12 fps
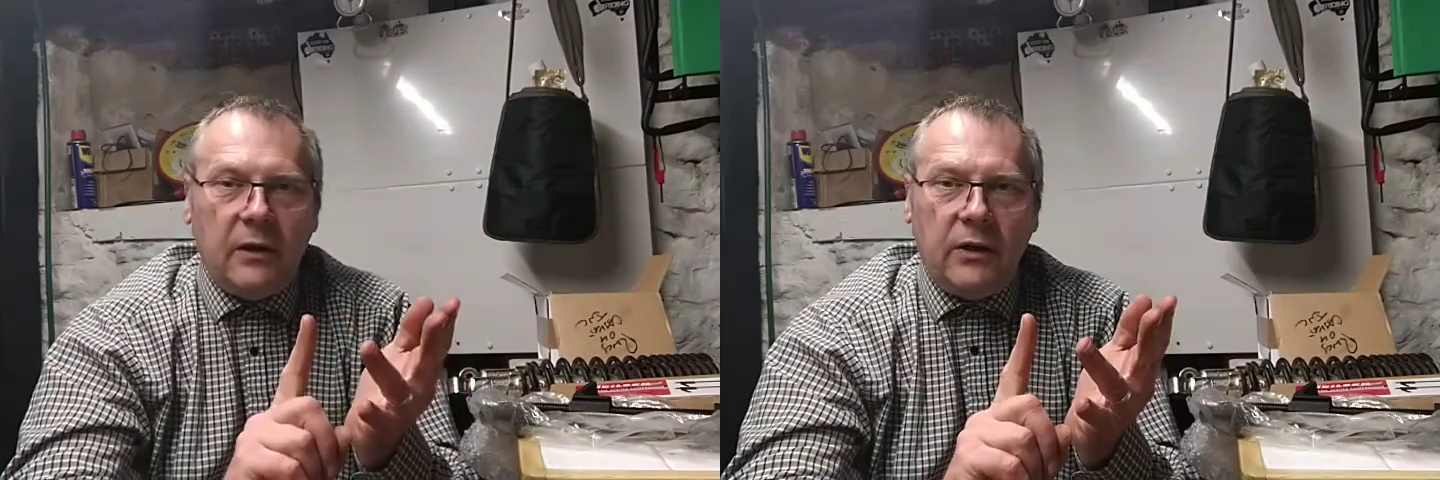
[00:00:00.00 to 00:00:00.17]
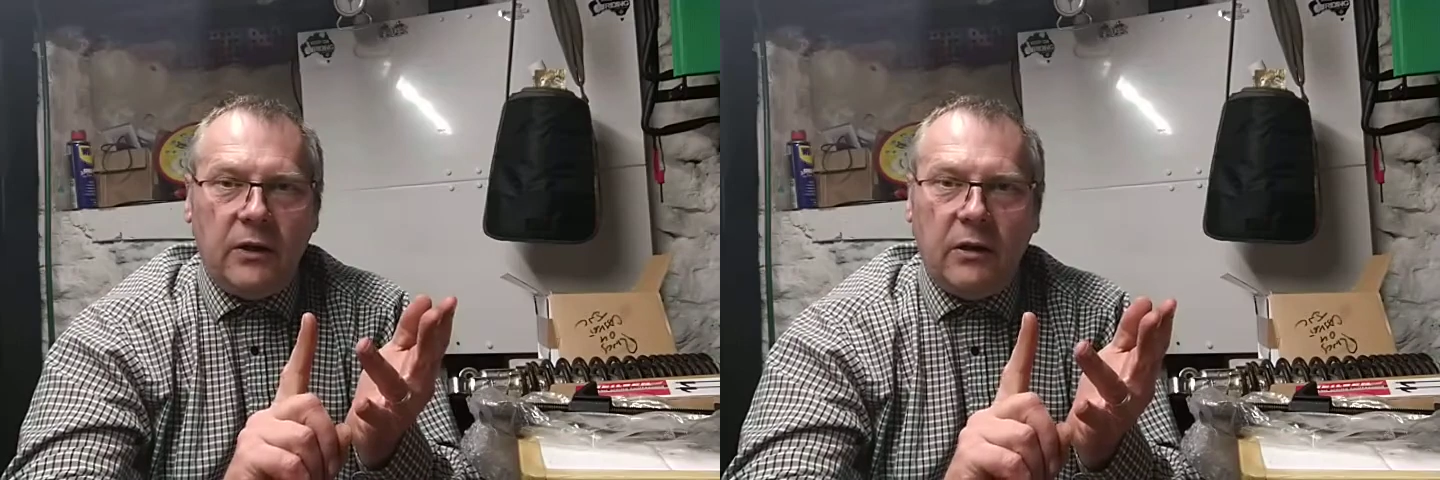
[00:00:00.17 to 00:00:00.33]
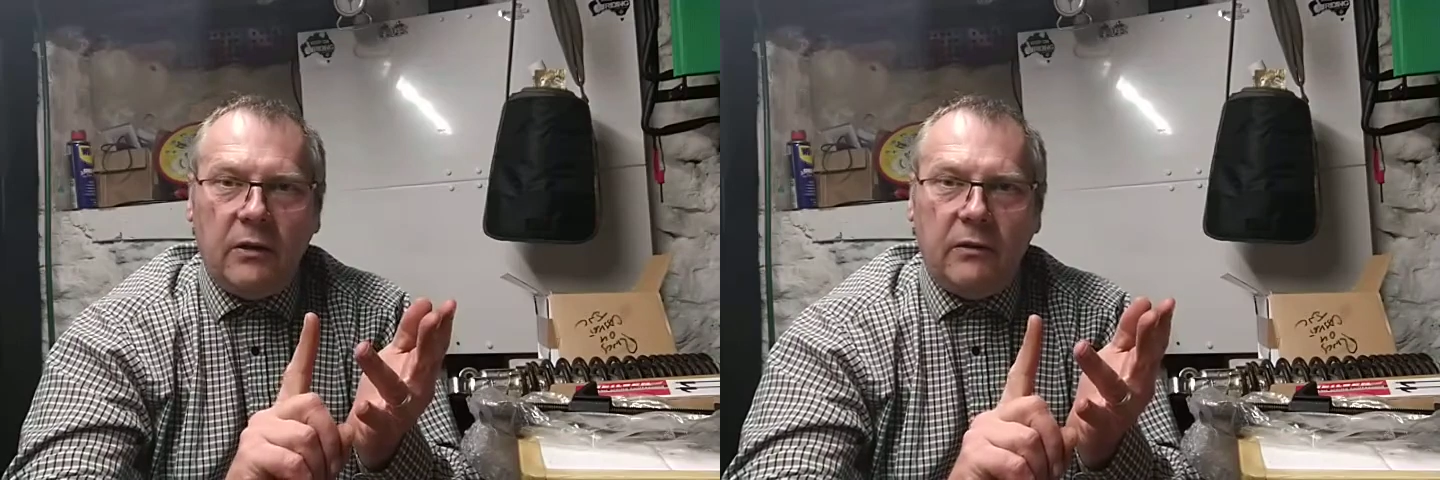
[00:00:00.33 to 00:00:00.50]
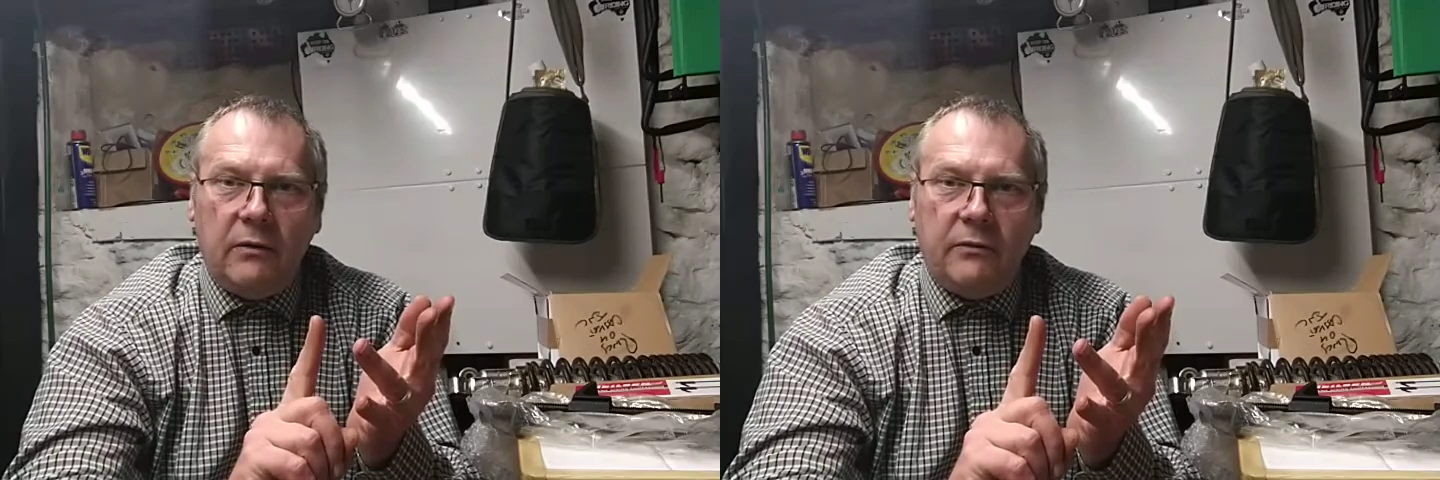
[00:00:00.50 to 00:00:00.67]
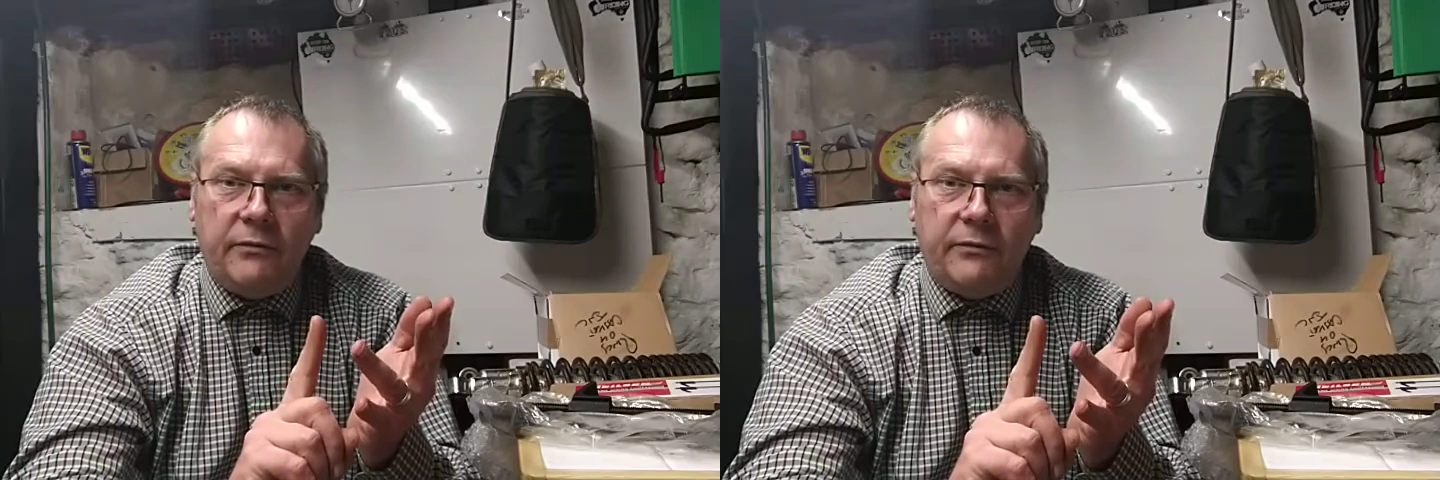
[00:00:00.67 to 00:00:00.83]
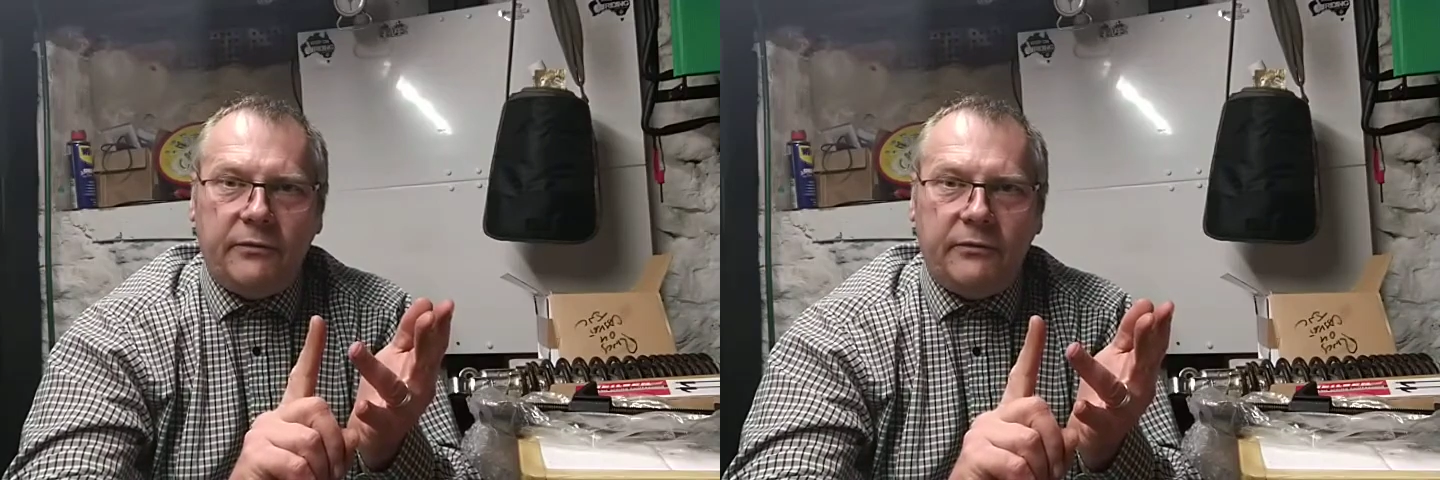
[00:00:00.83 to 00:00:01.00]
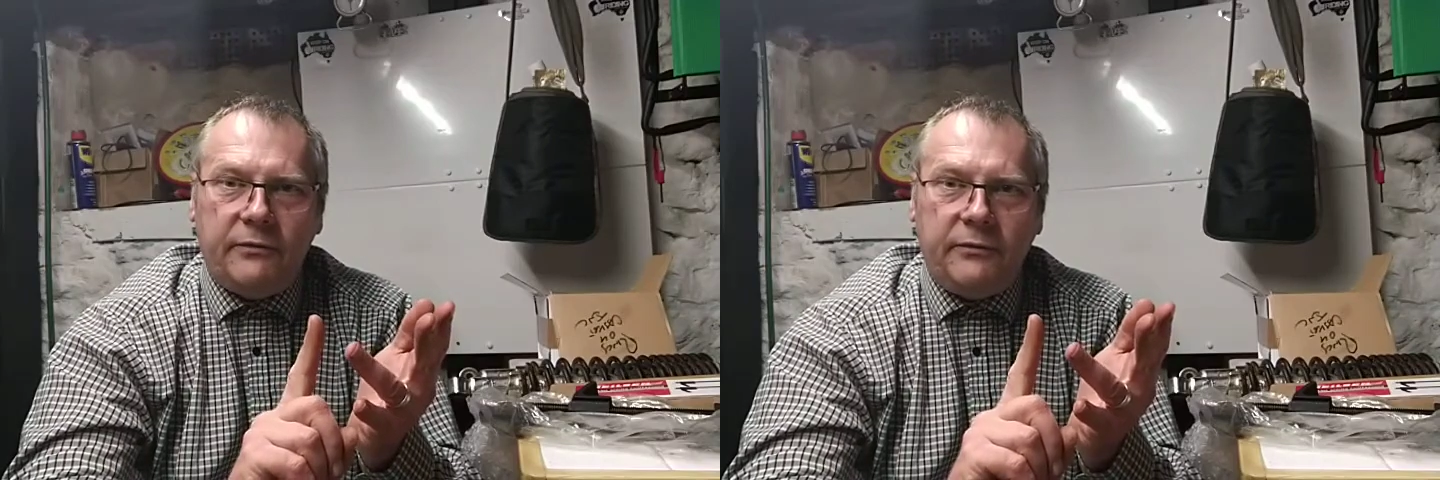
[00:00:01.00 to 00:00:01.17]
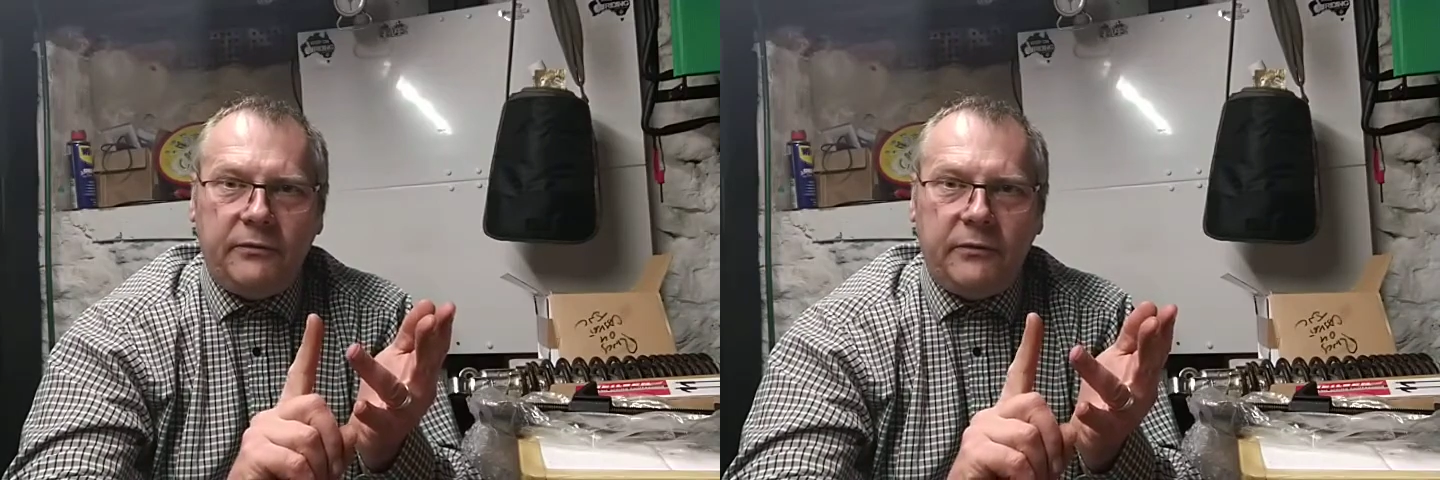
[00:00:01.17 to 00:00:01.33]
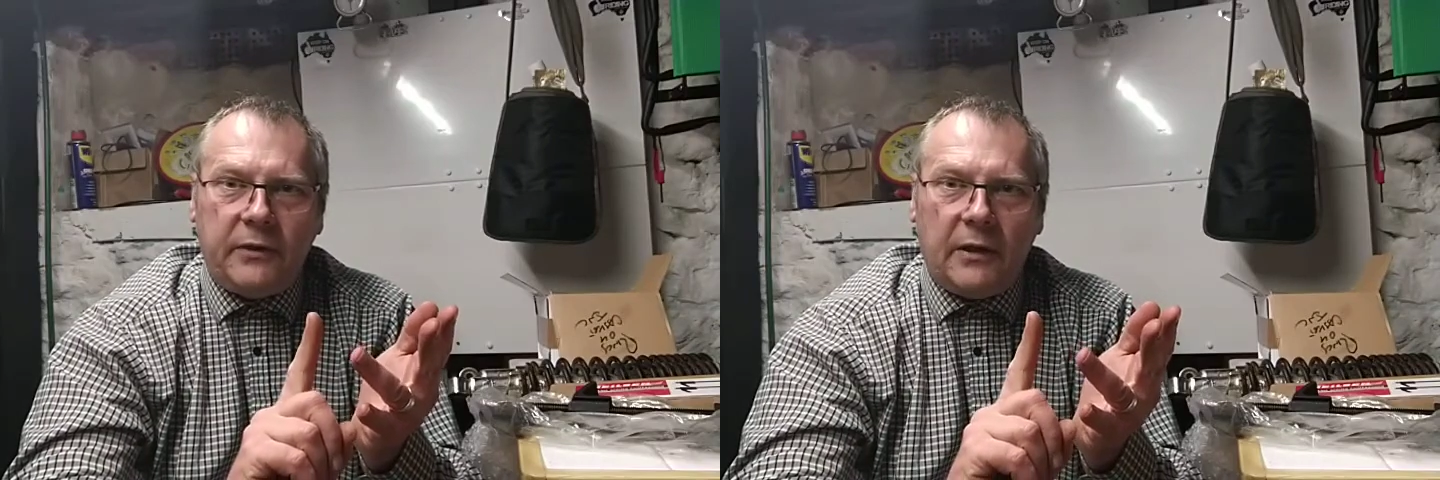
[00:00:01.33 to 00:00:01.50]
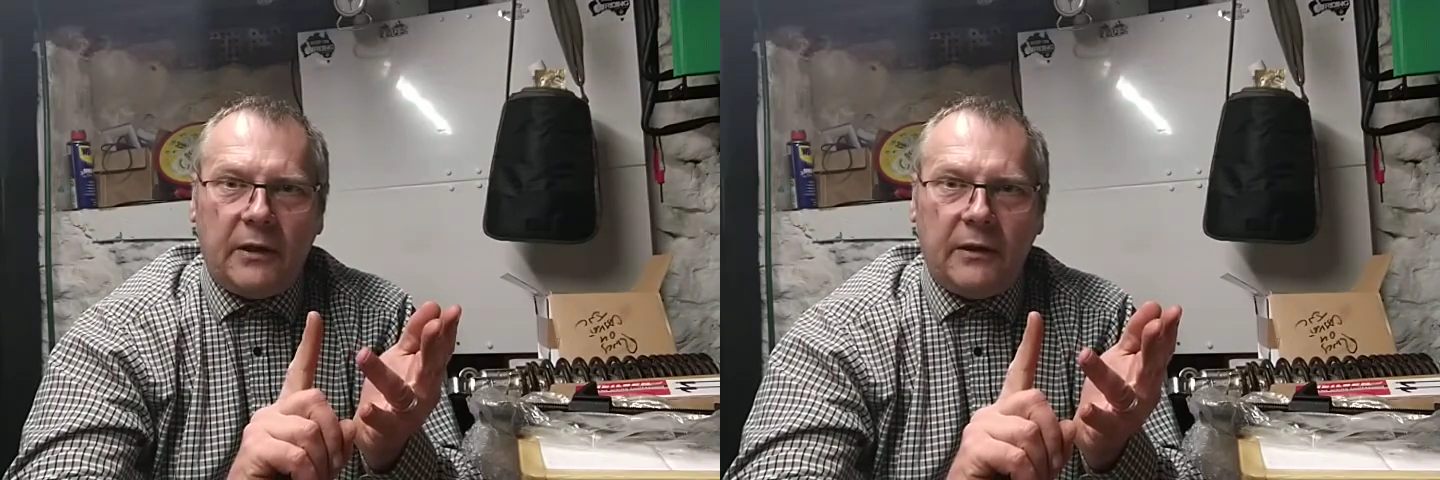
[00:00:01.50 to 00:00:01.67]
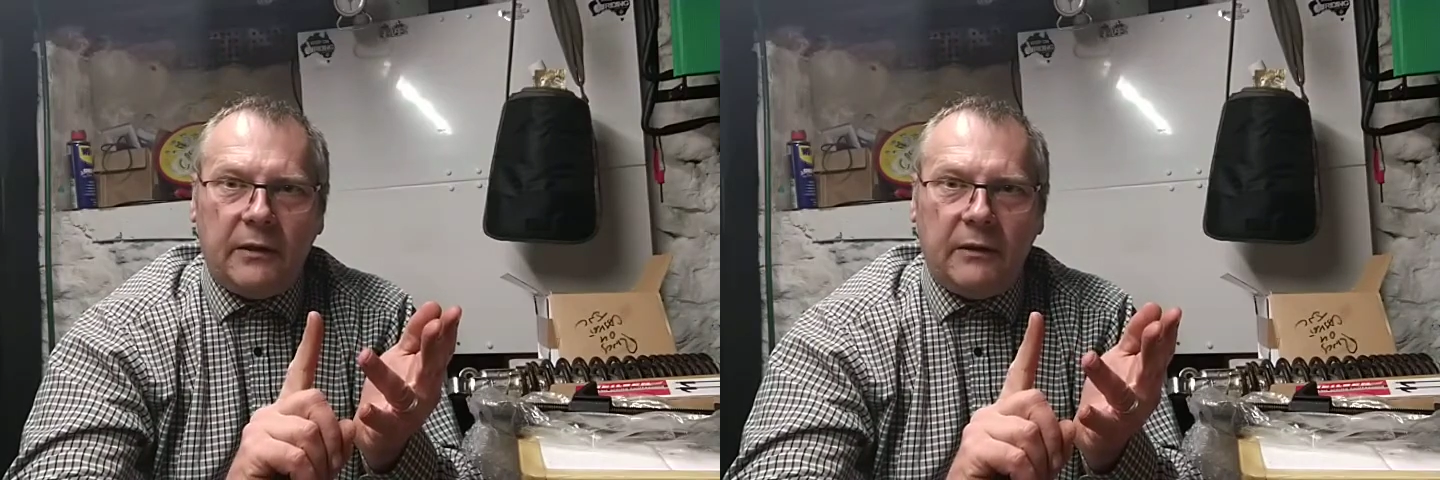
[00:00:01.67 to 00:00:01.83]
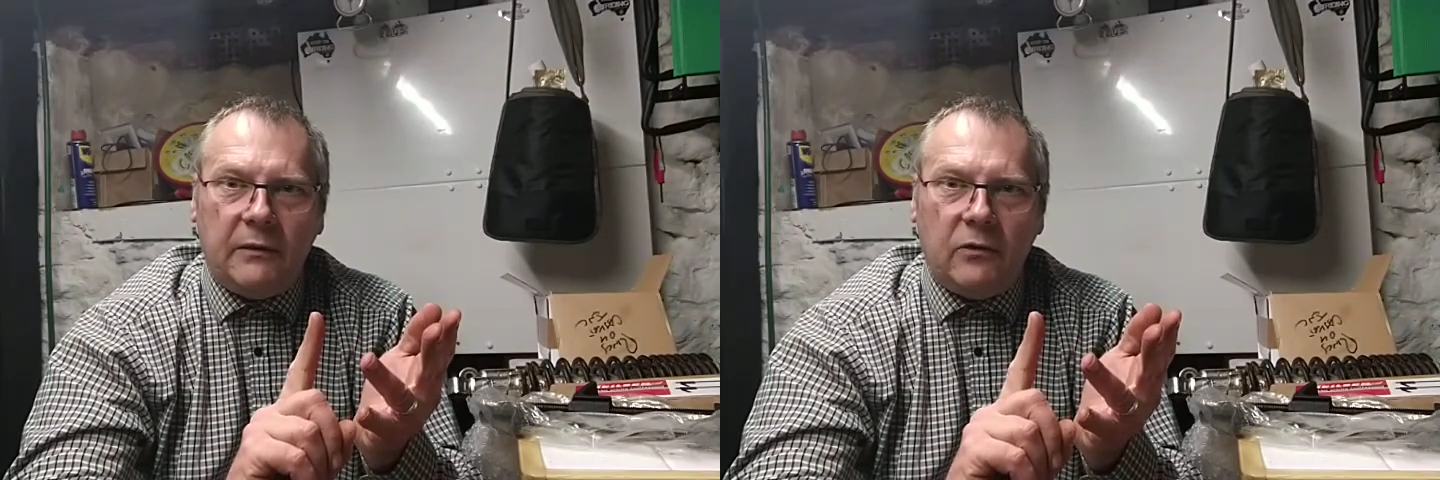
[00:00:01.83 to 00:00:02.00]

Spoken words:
you've done,